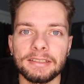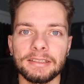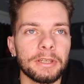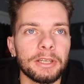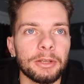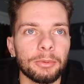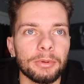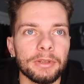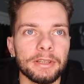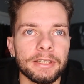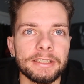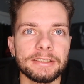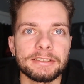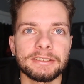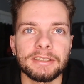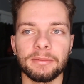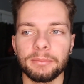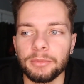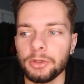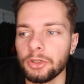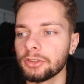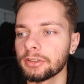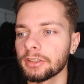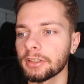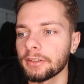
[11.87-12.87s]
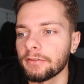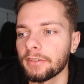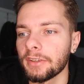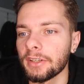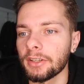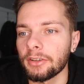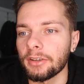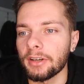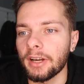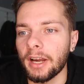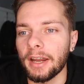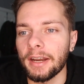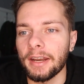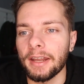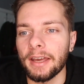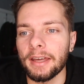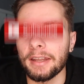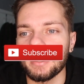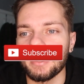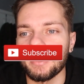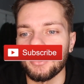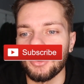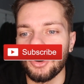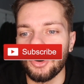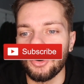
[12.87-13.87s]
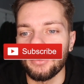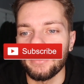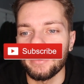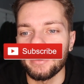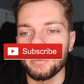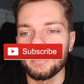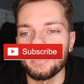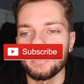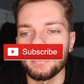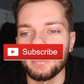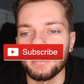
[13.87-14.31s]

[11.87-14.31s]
he released a music video kind of out of nowhere,